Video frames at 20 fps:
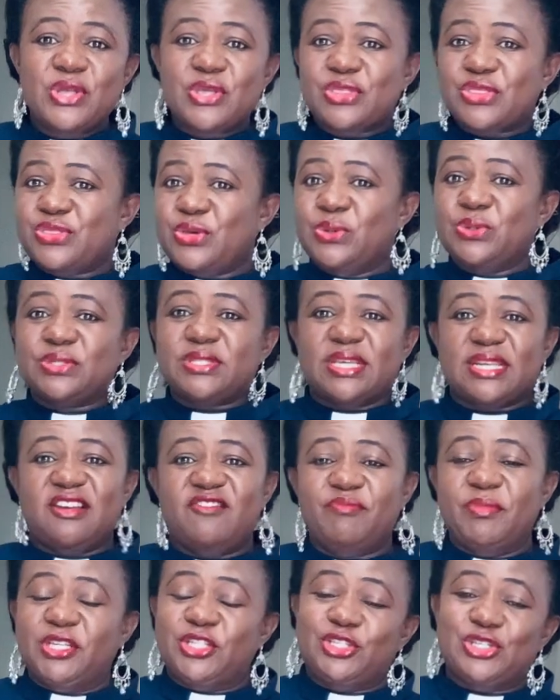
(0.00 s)
those that have
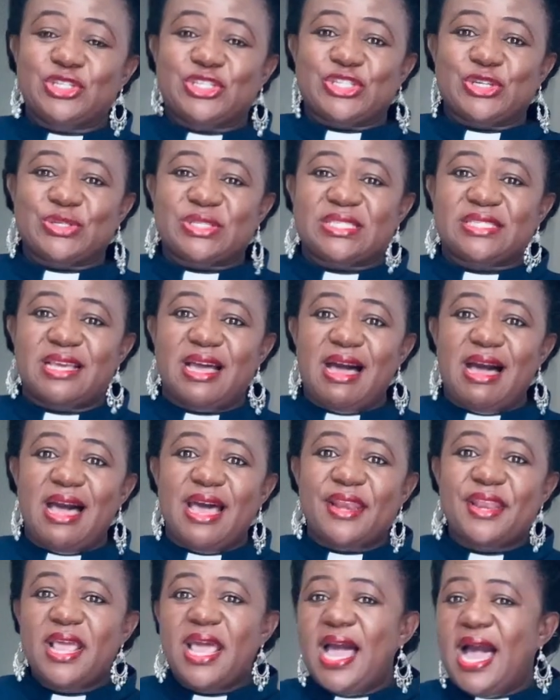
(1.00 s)
made you so
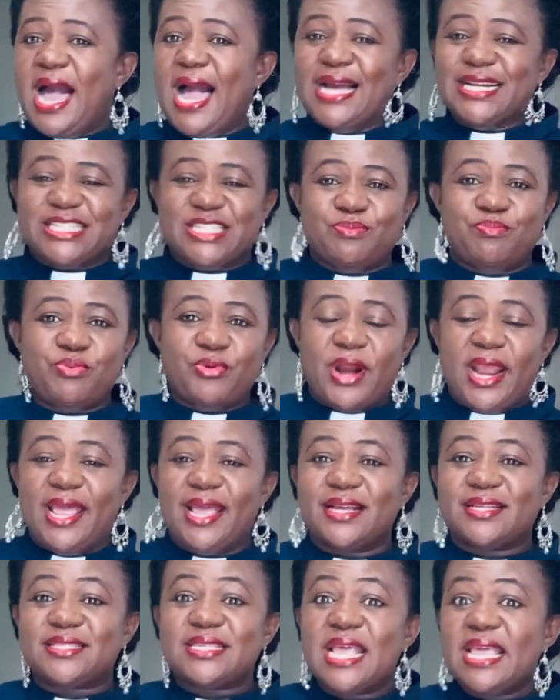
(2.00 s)
sad,
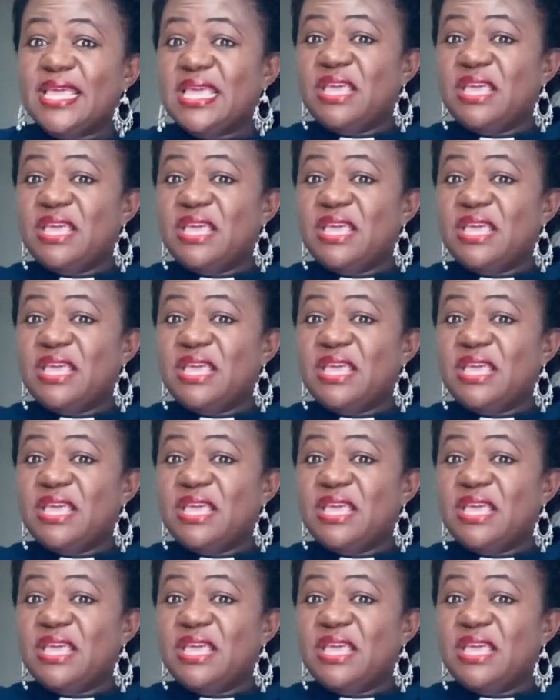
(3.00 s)
heartbreaks,